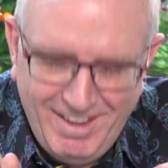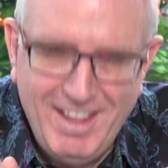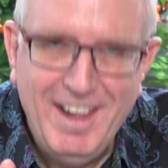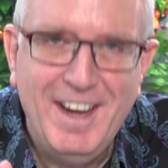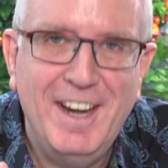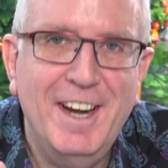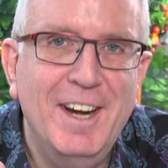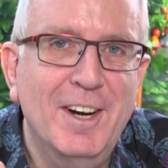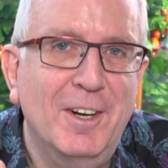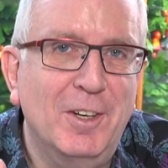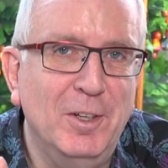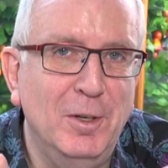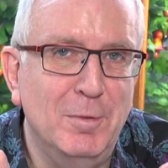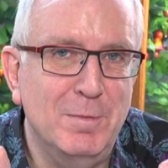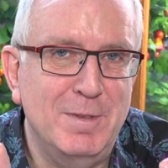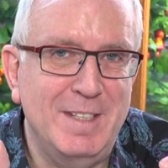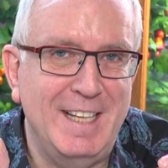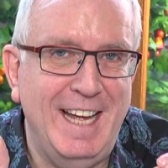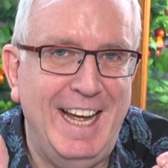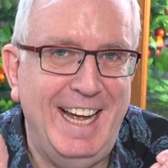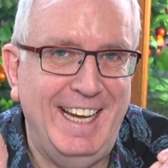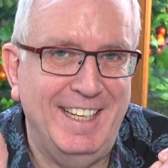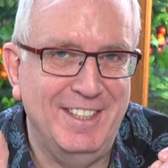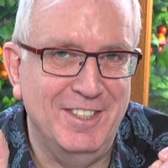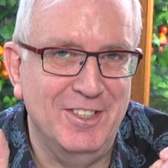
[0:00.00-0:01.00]
here comes the
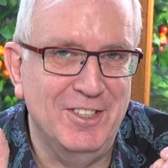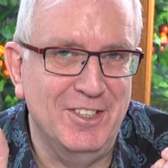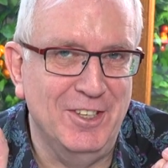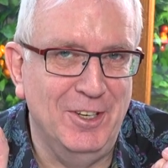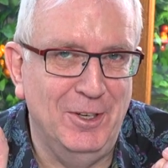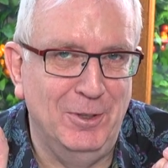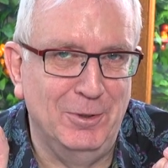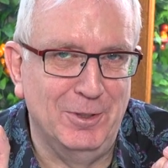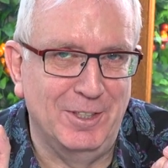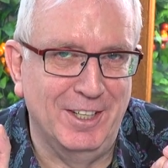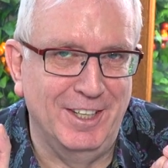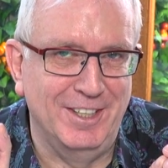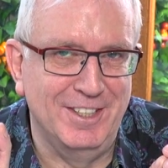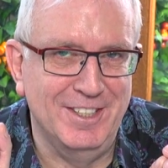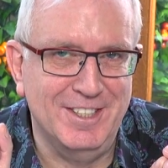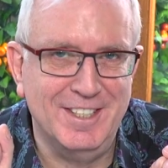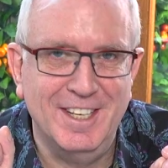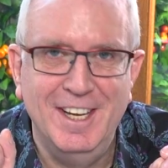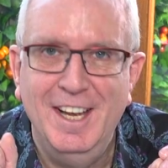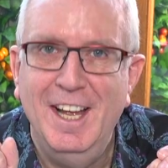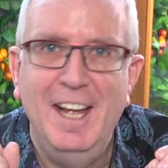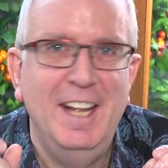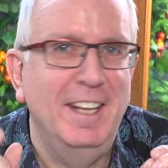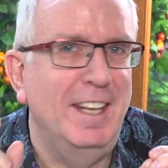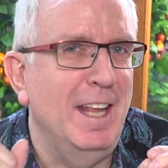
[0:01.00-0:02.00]
Head and Shoulders,
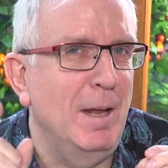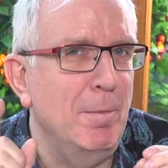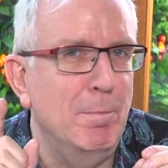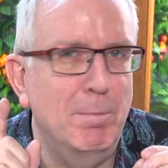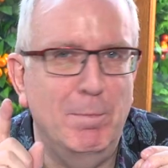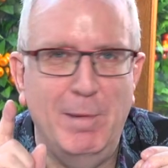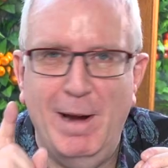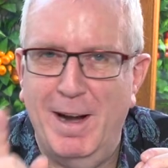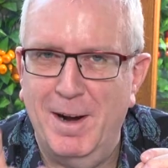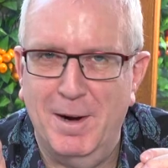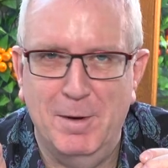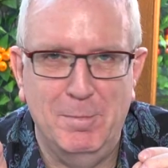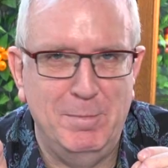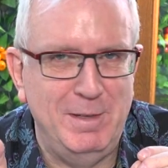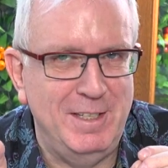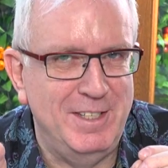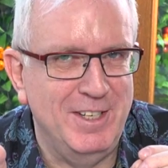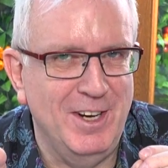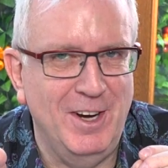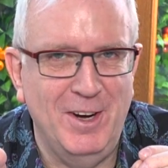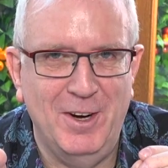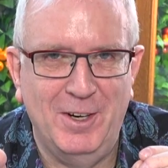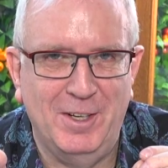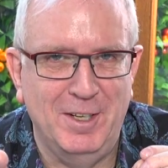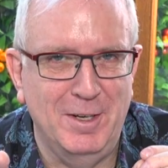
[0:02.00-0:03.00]
they better be
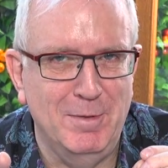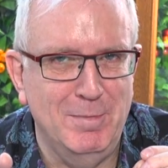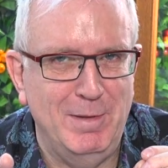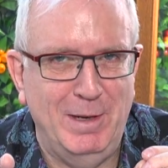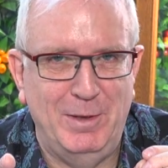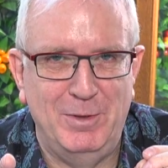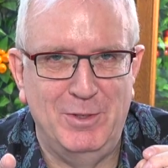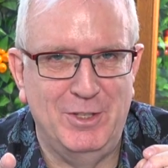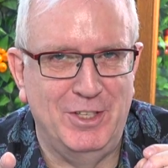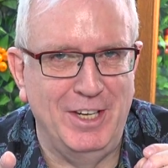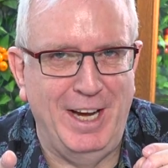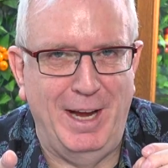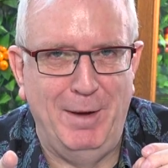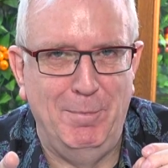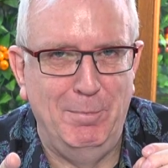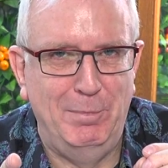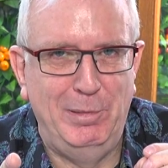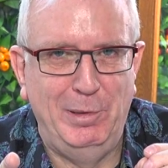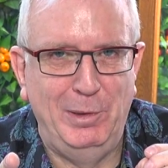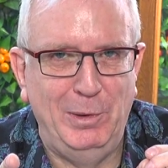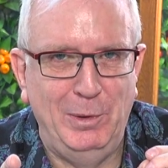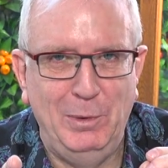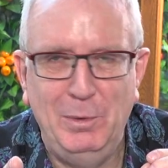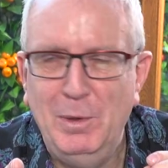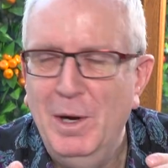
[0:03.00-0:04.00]
talking about
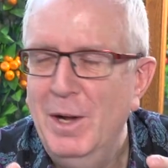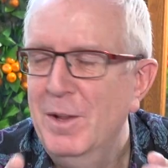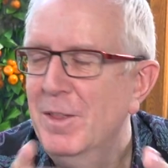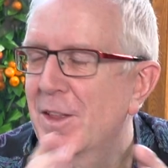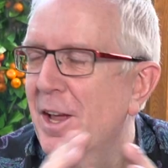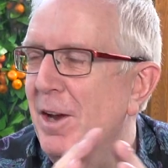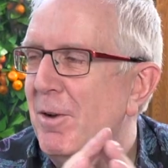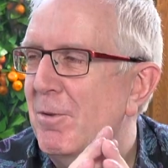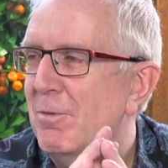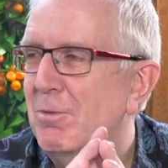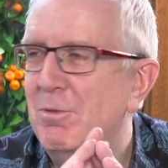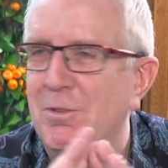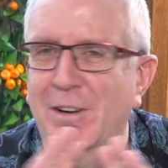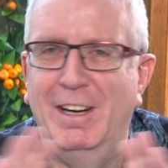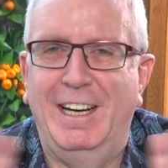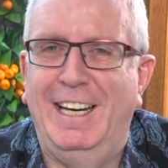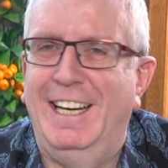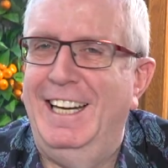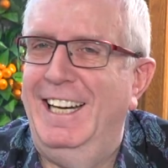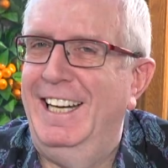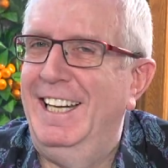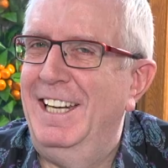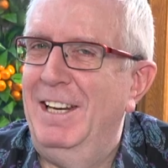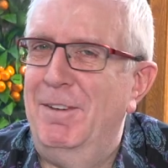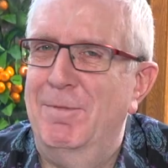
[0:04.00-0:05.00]
shampoo. They
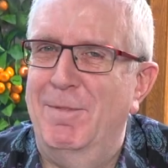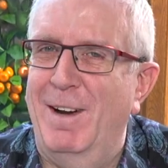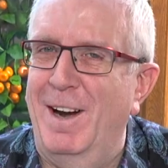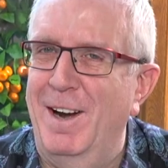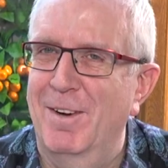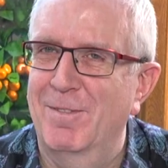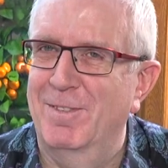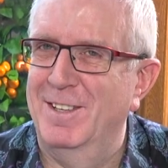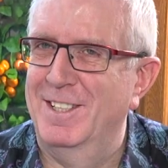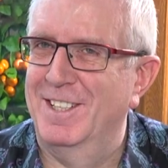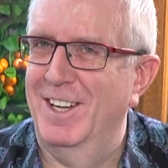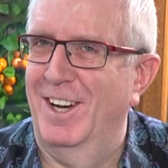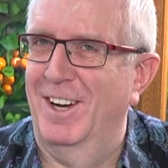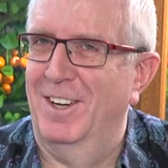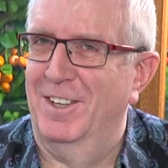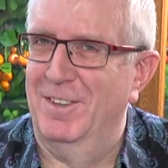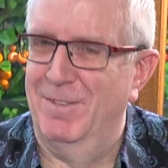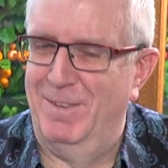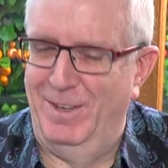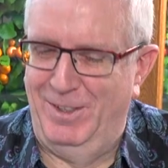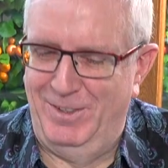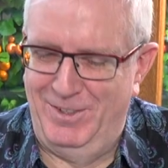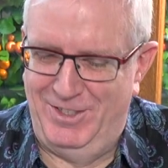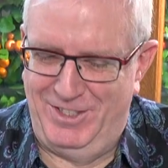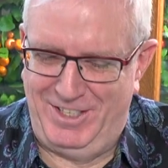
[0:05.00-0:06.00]
really better be talking
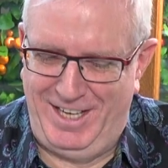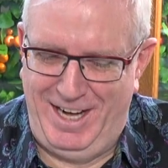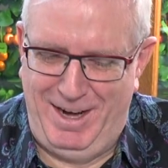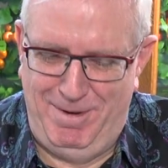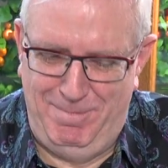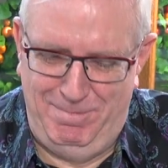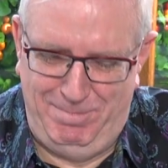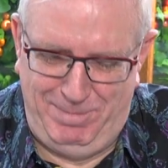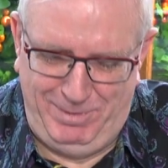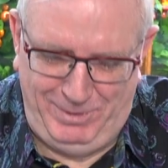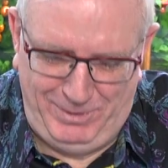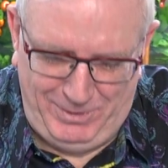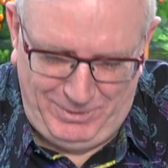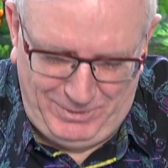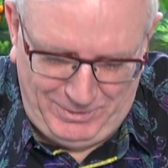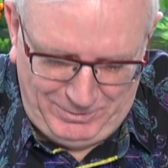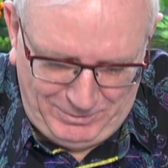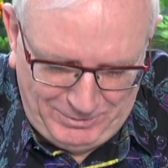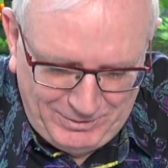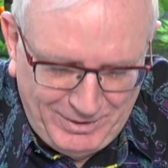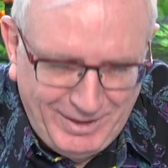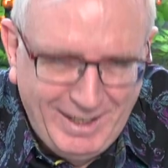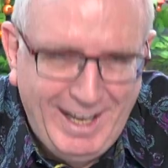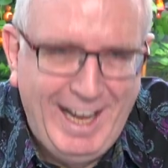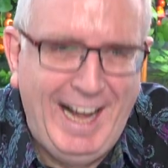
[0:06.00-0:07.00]
about
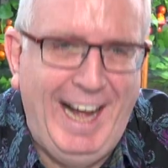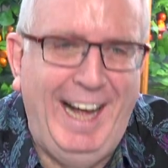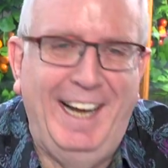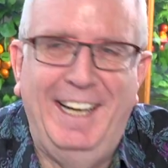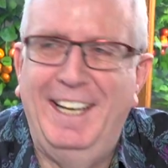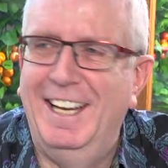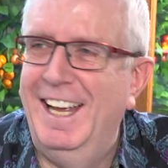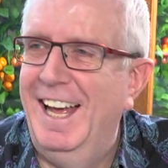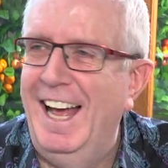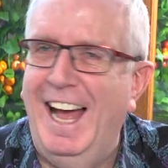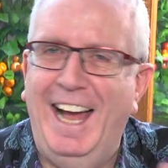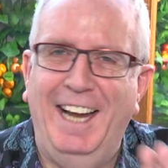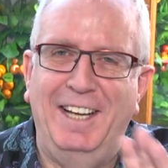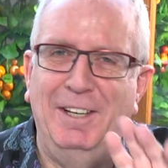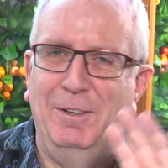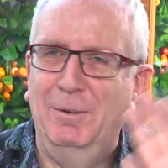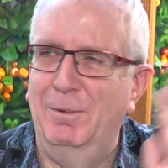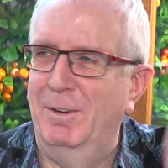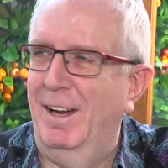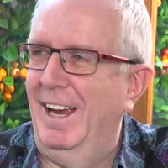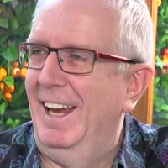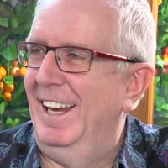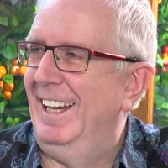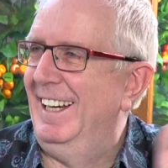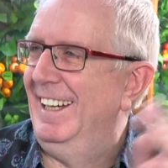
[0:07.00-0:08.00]
shampoo.
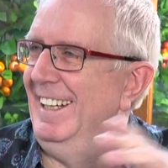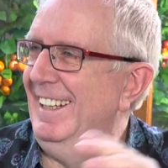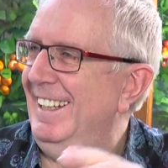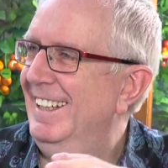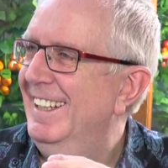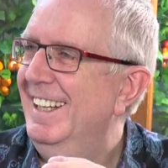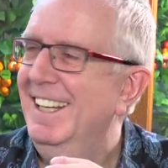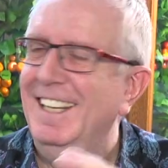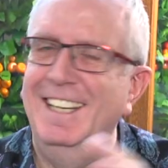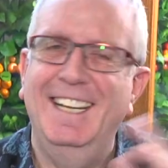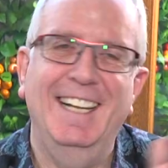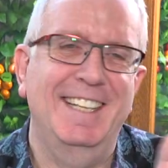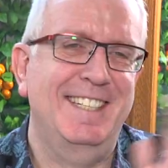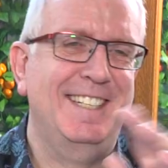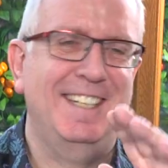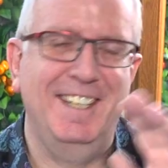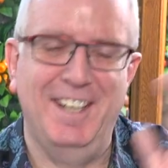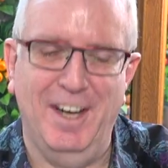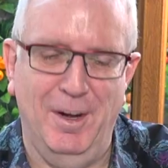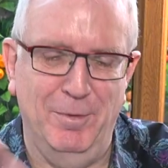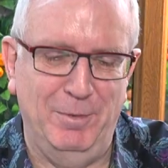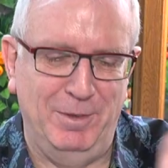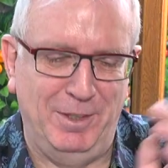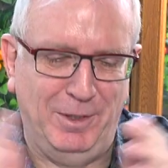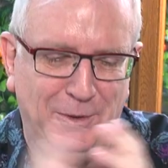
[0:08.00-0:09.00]
Anyway, let's get
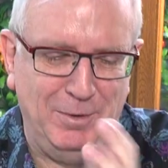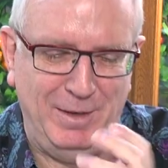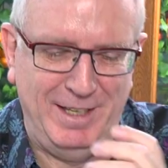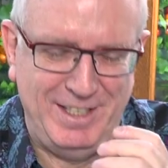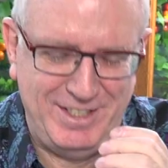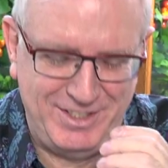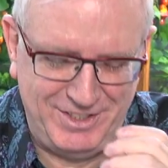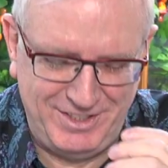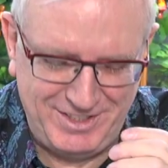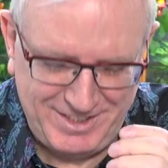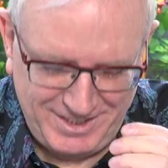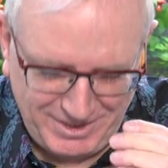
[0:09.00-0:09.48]
on with the questions.